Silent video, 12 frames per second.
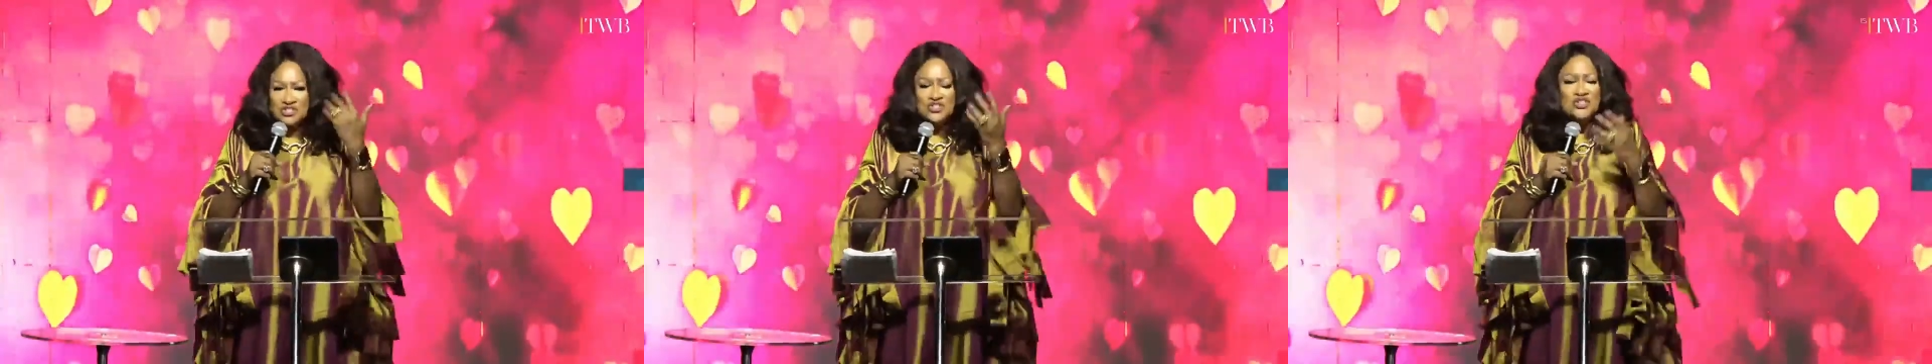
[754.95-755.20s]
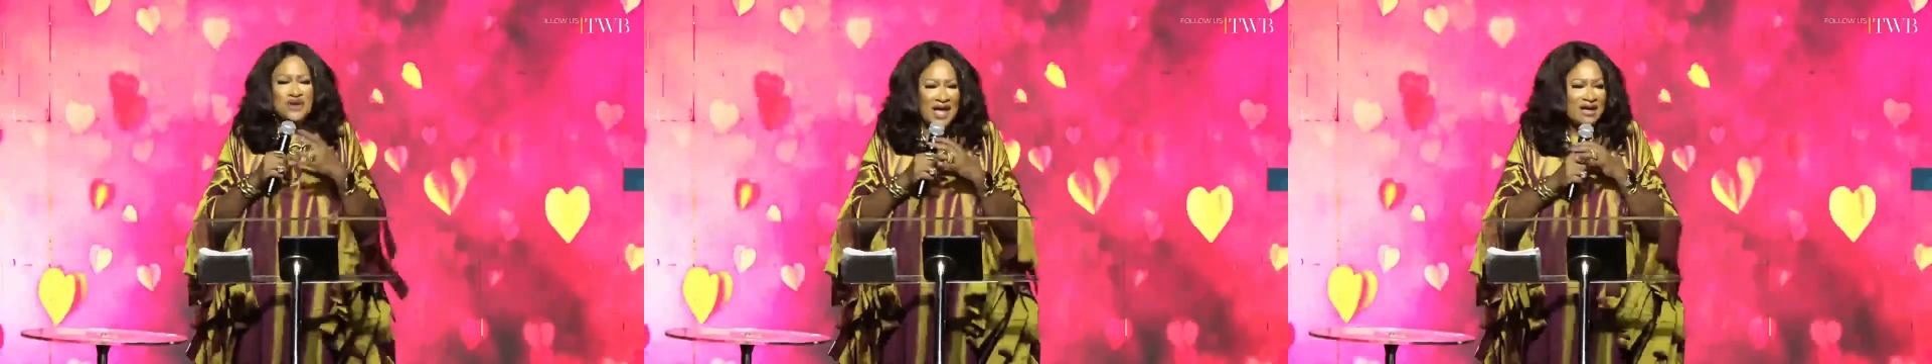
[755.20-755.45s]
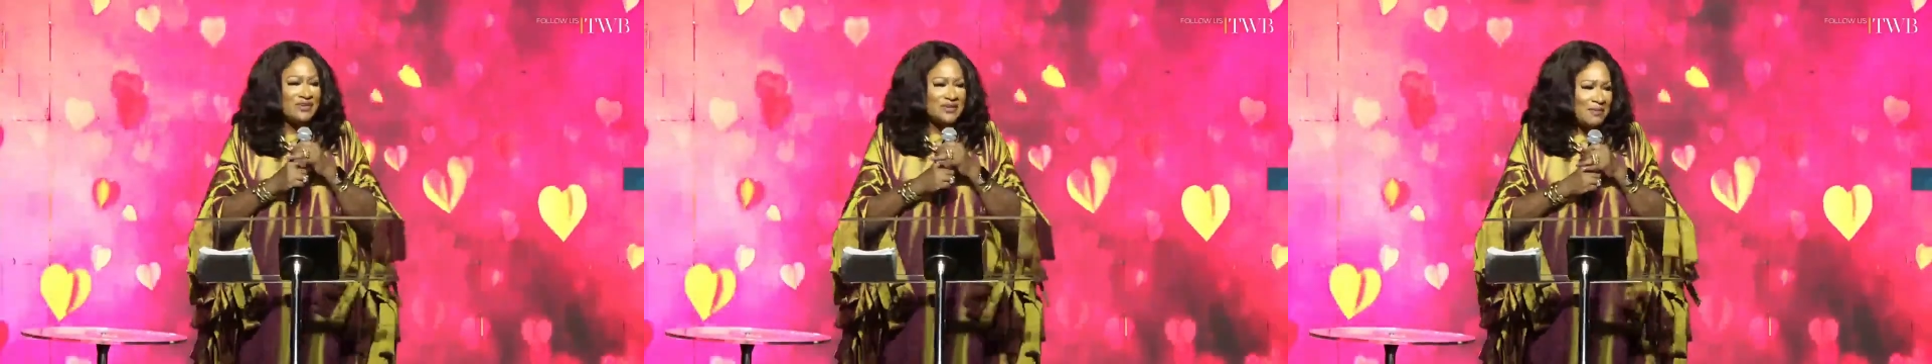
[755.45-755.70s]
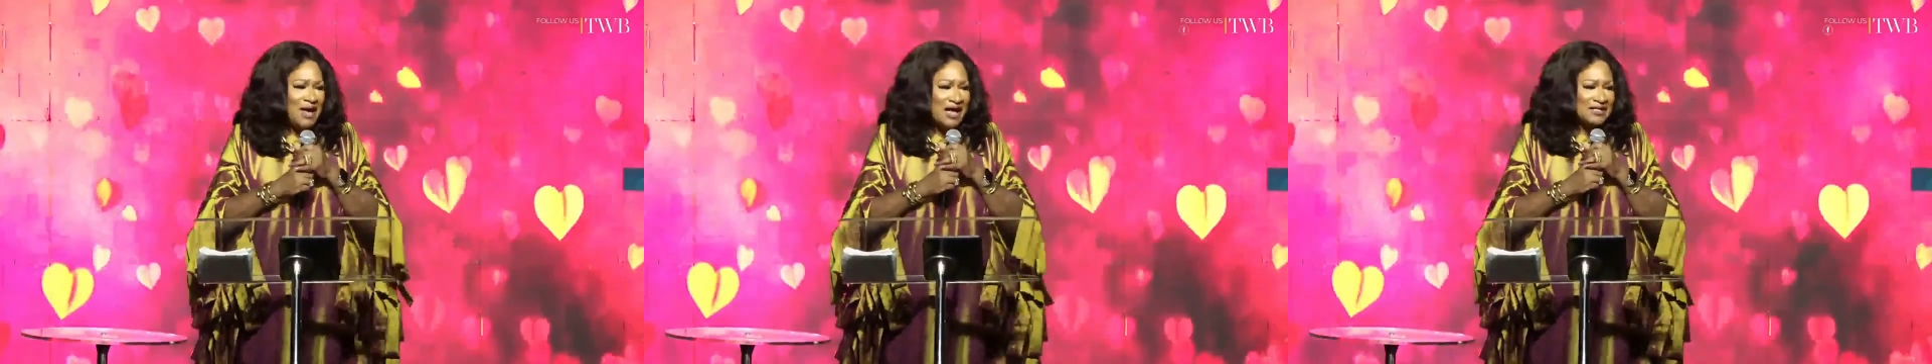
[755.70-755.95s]
do you have
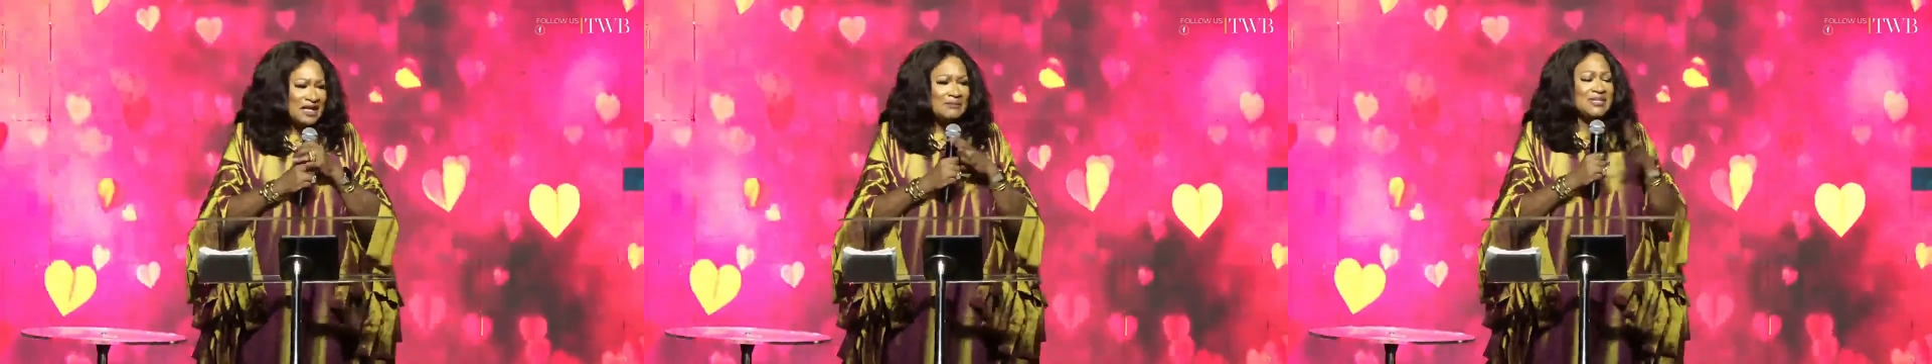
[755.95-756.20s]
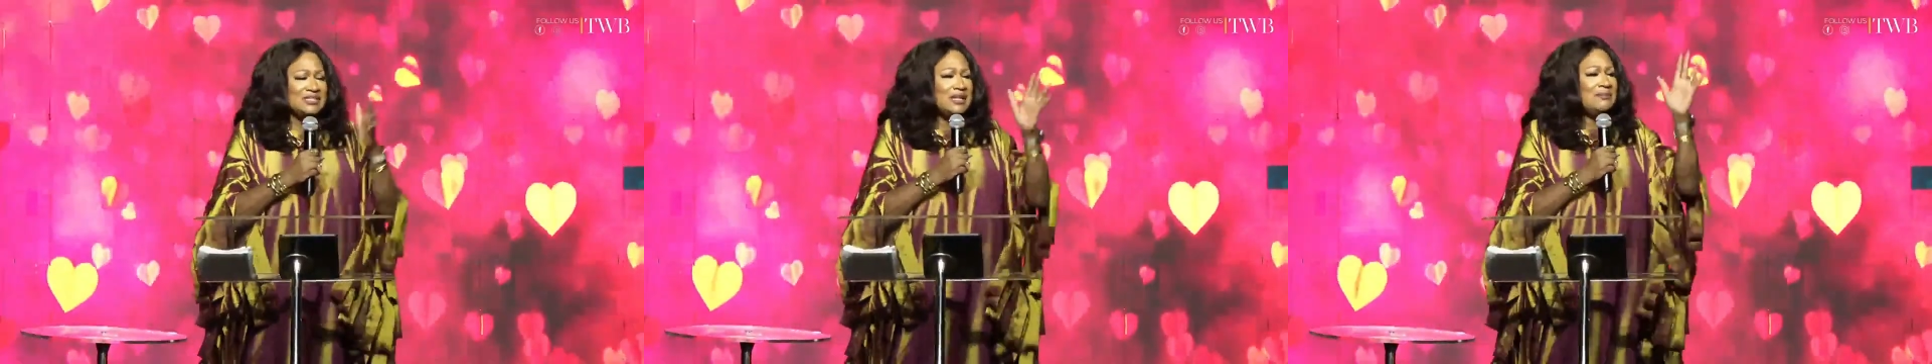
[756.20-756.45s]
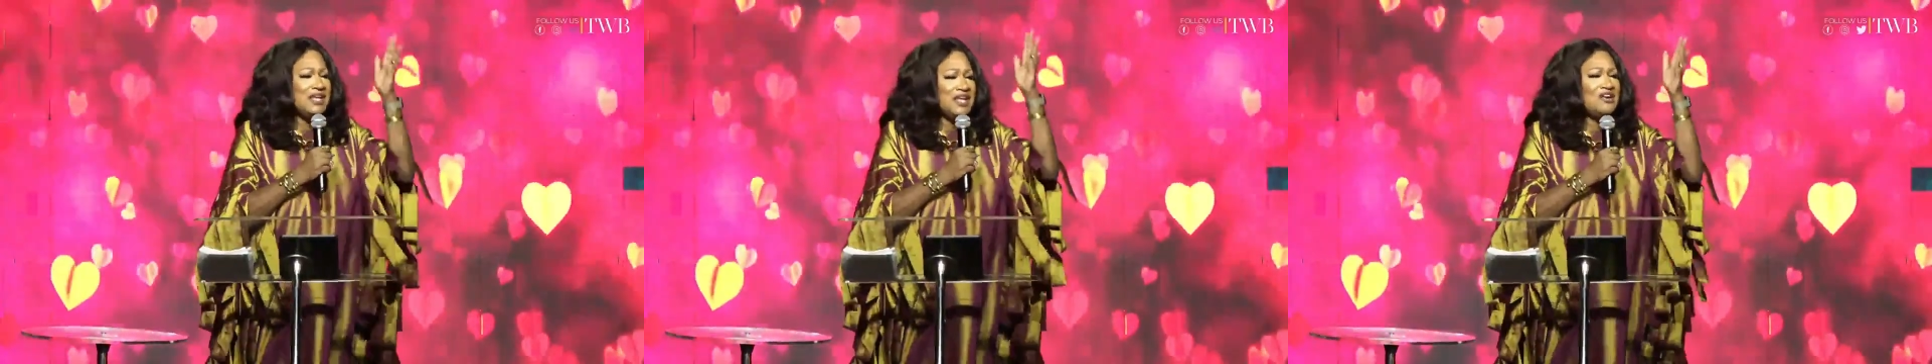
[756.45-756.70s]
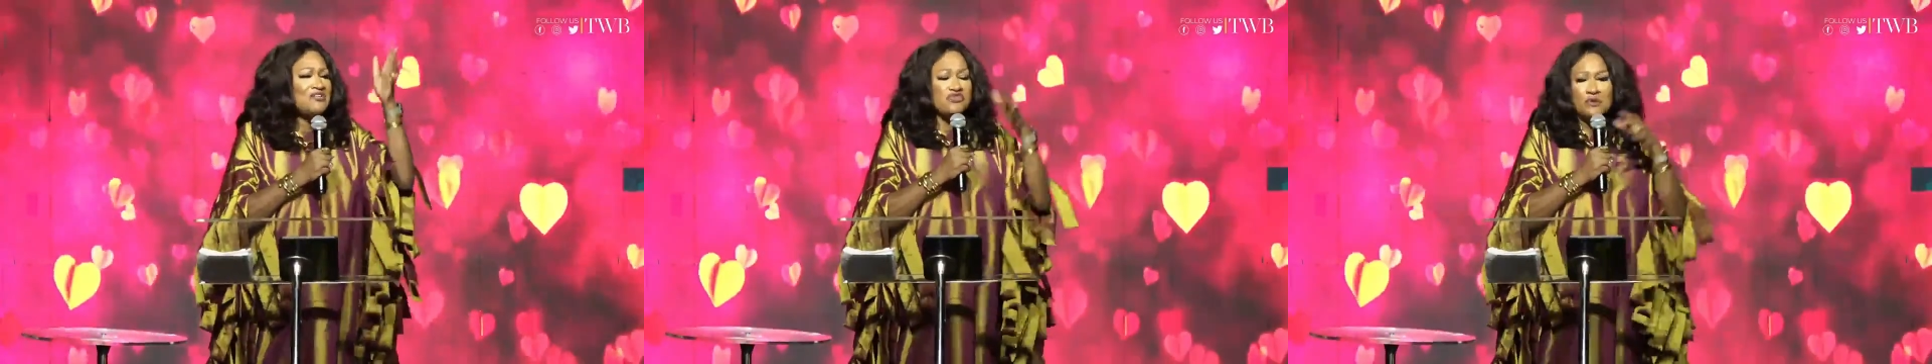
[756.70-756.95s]
in mind? Let me
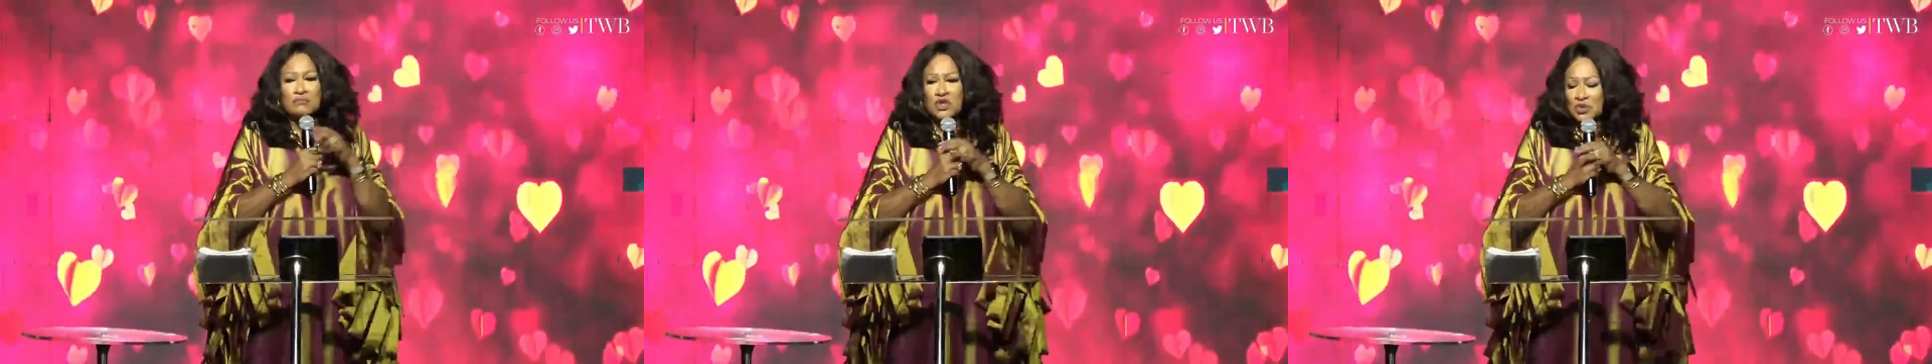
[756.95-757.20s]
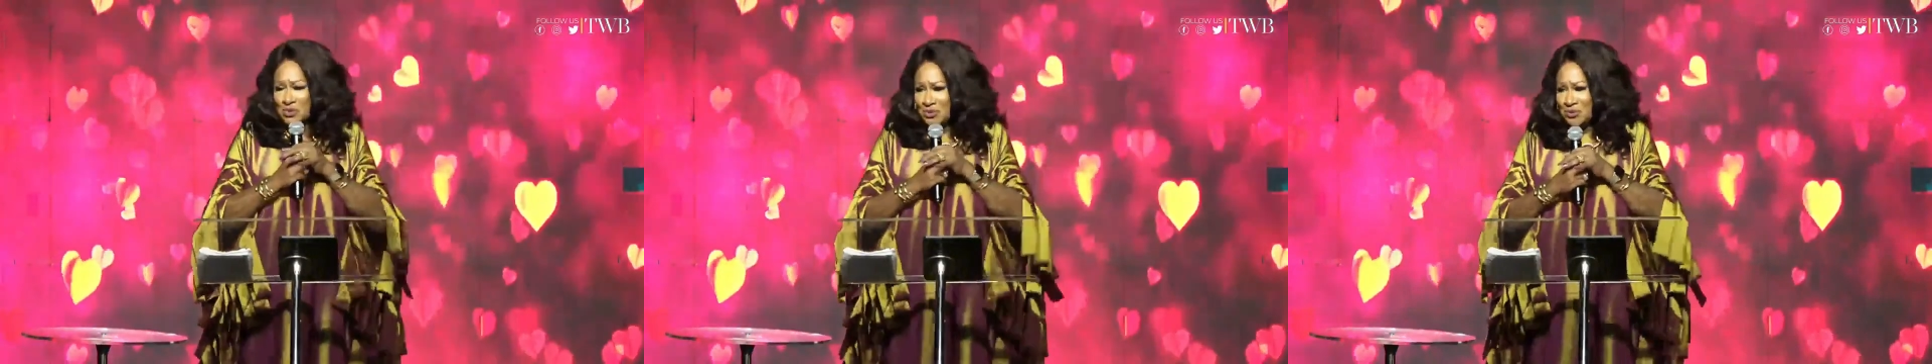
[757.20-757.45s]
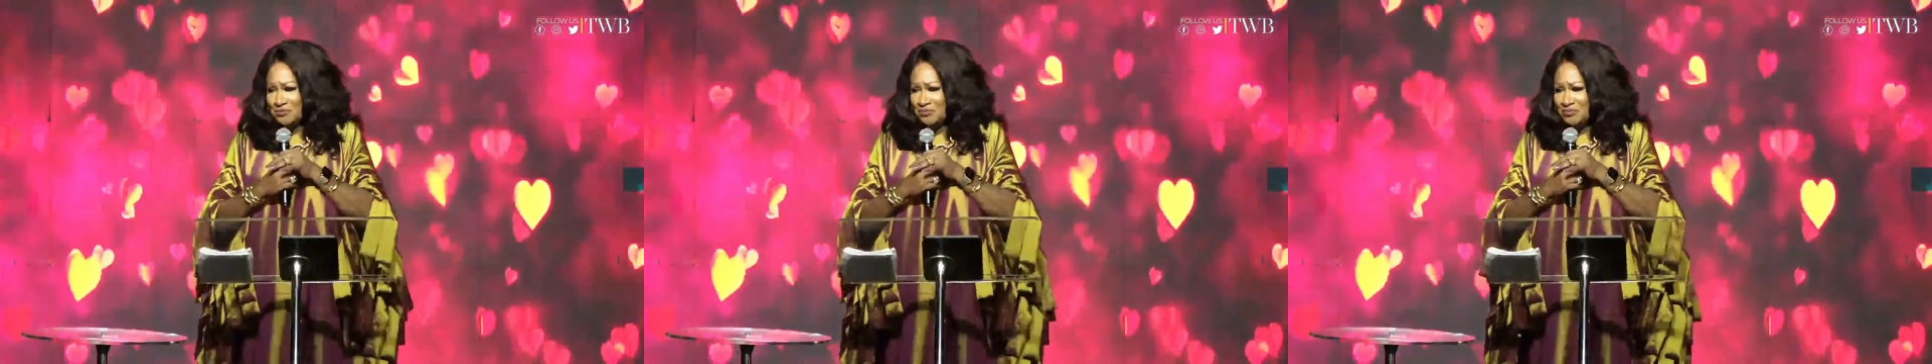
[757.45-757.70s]
hear from you.